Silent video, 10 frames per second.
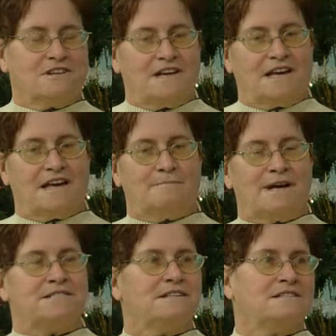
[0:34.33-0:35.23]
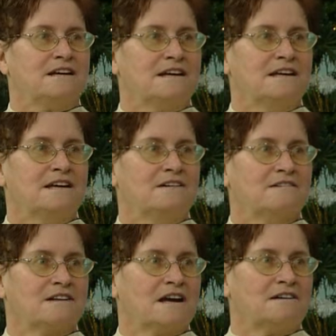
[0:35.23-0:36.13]
the MS Society
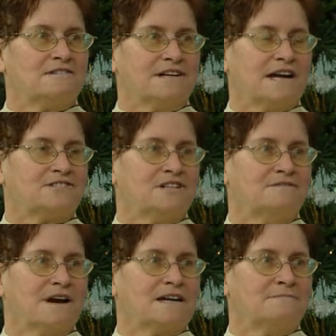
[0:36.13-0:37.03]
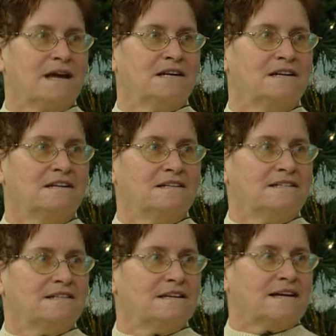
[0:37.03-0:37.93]
here in Calgary actually recommended
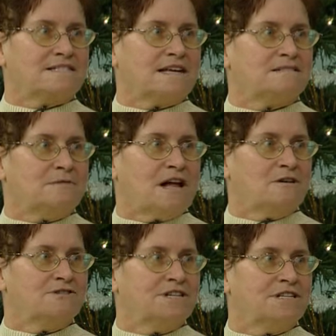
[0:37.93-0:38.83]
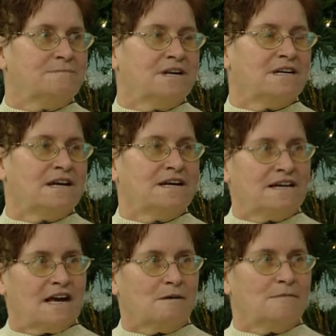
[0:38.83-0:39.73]
accessible housing to me to
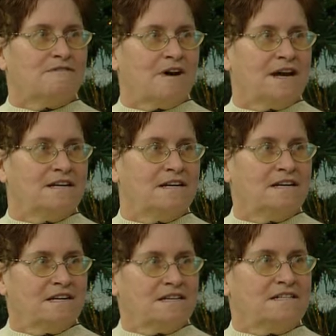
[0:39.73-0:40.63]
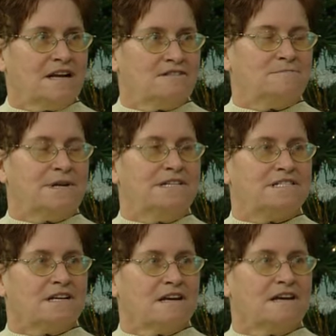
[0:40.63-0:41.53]
help me find a, another
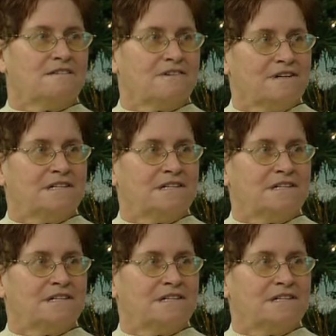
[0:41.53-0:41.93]
place to live.